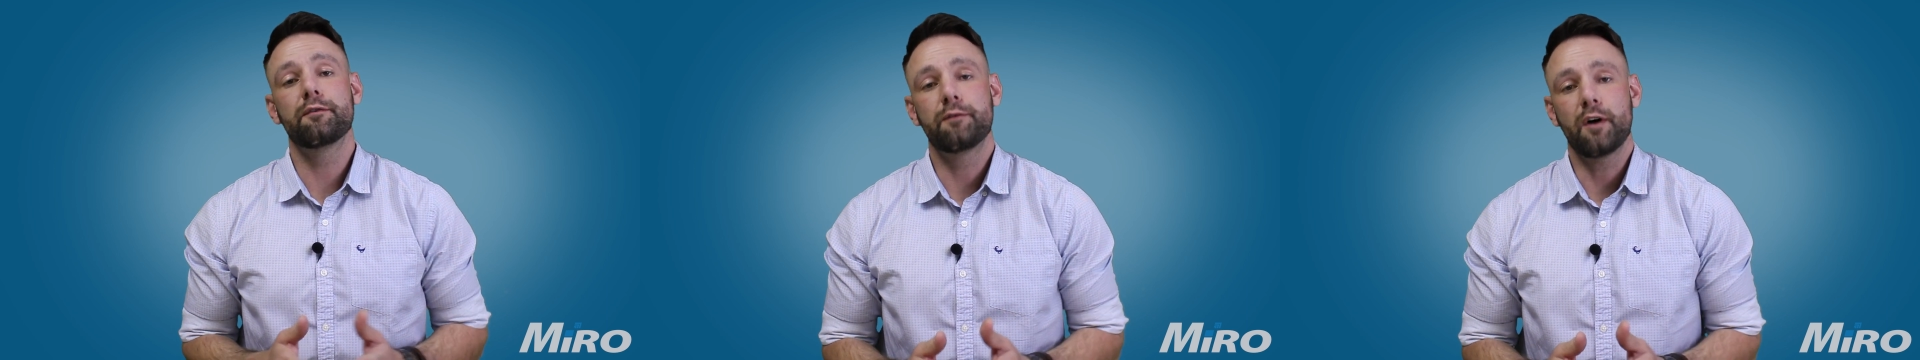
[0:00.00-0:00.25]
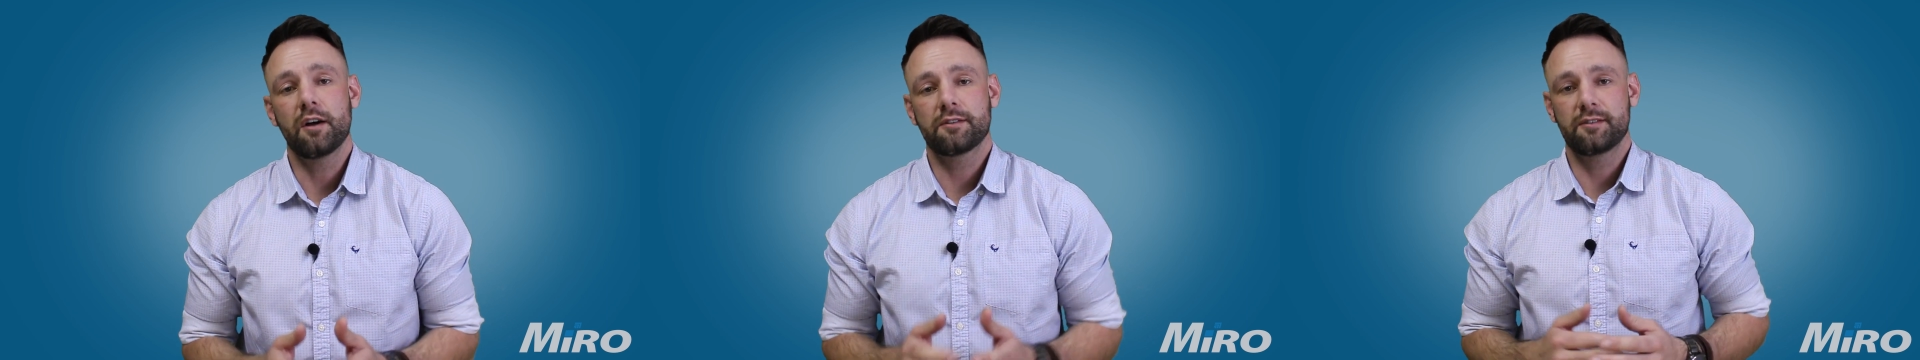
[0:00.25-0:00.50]

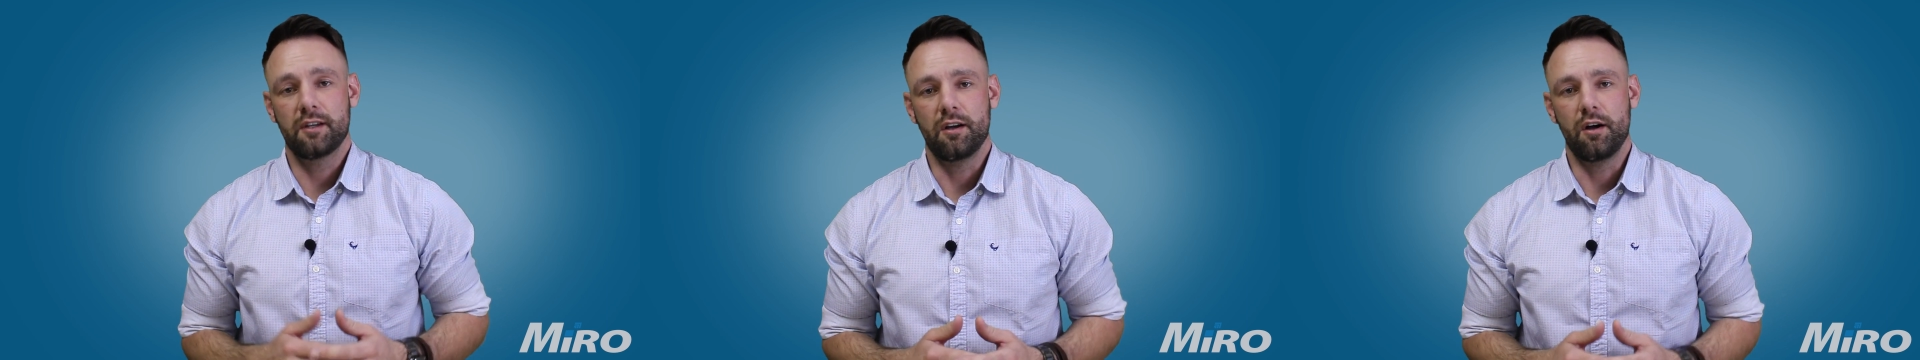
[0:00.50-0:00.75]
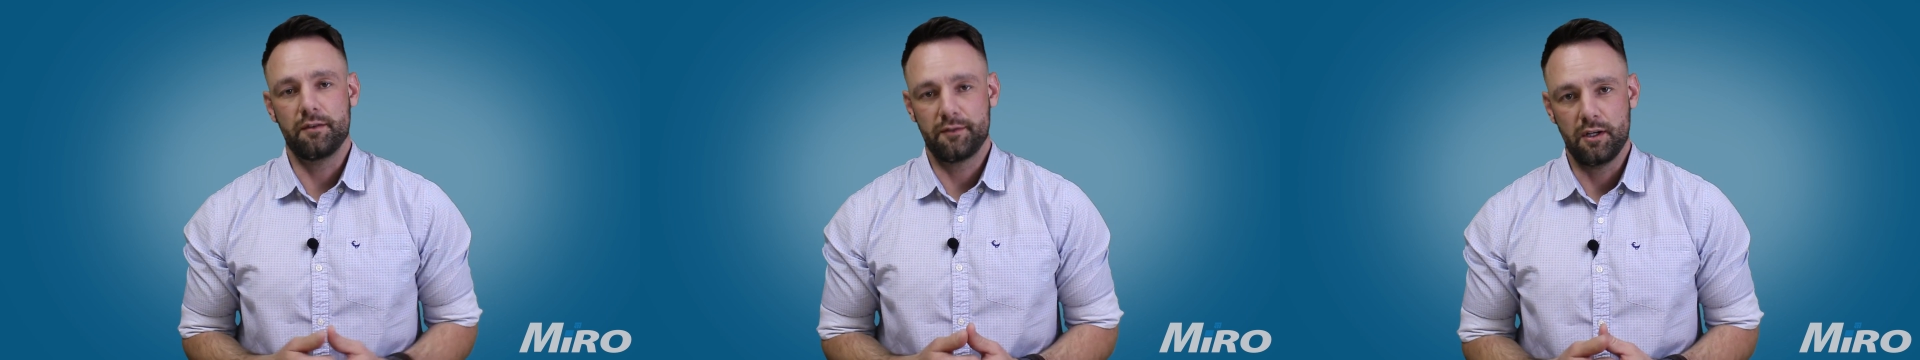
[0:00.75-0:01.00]
faster
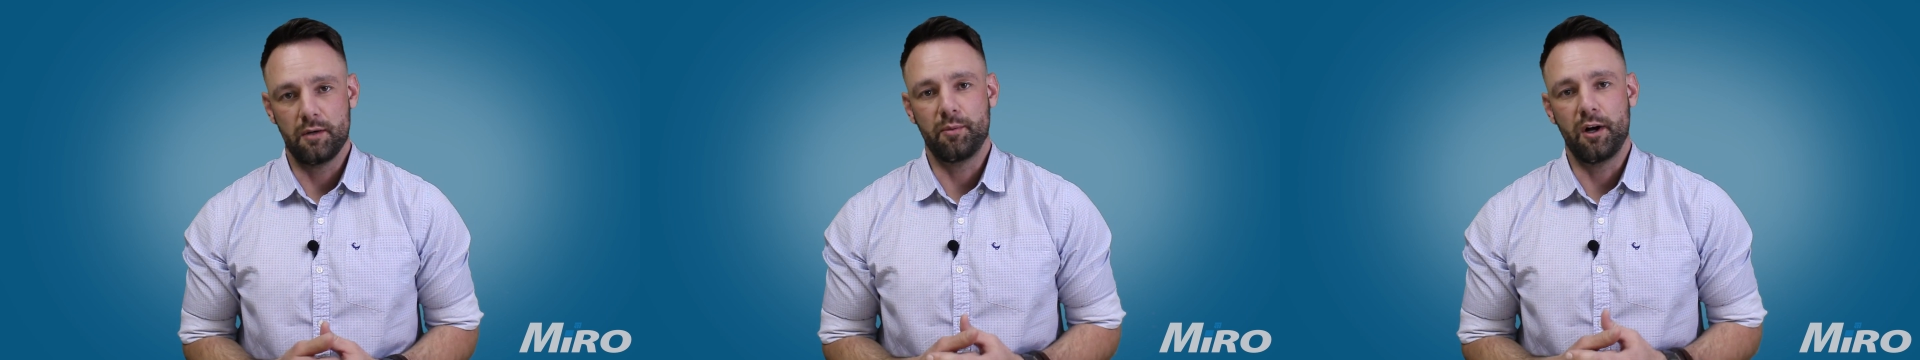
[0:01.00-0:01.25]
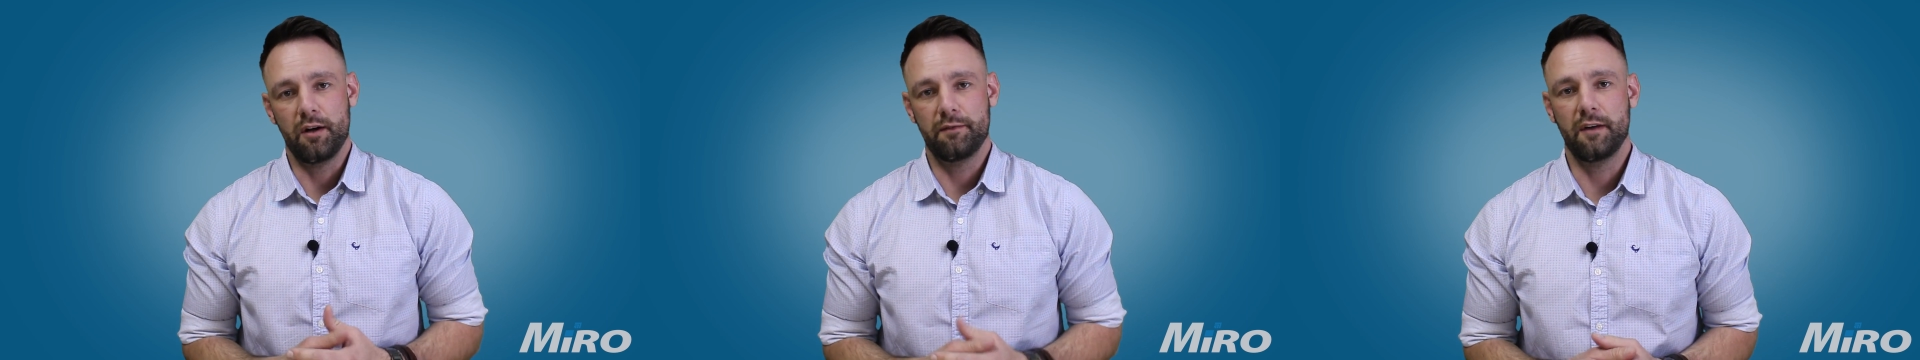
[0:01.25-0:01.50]
after a
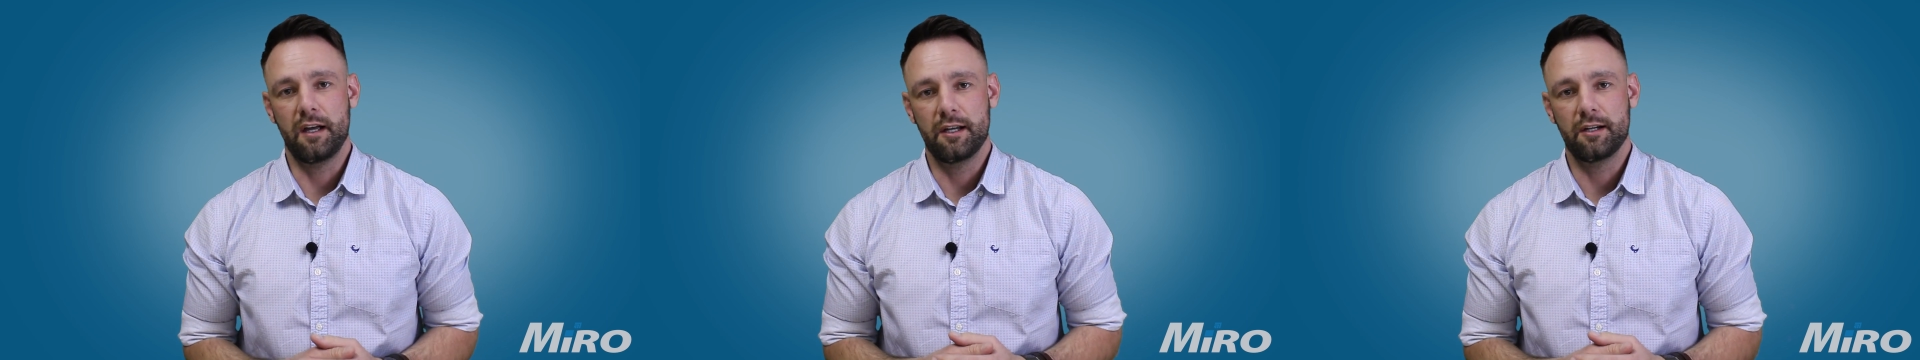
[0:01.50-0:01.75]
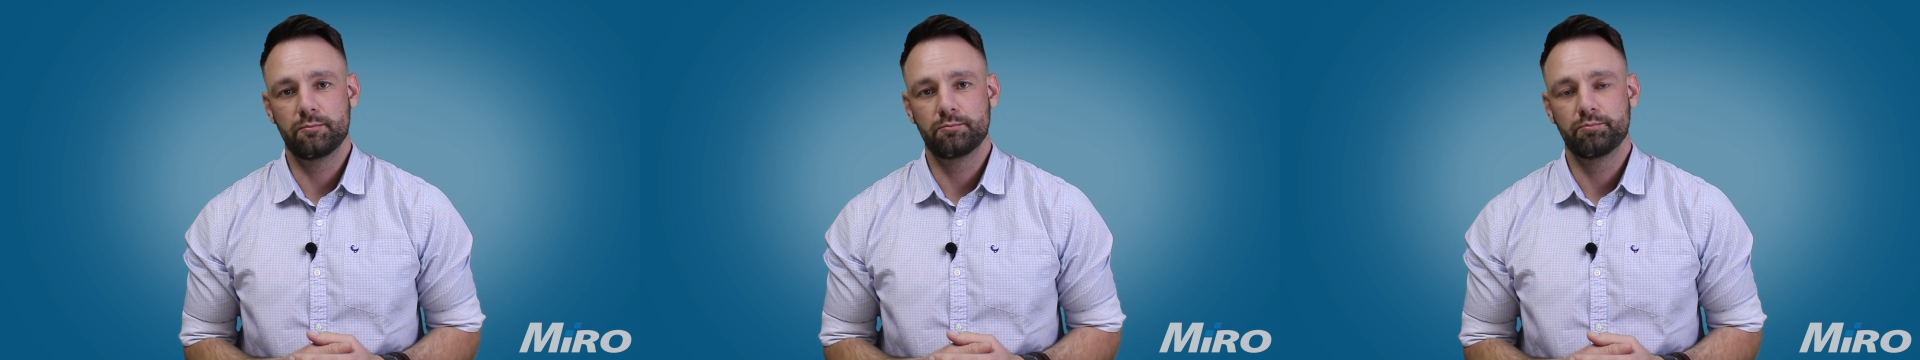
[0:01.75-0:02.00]
power failure,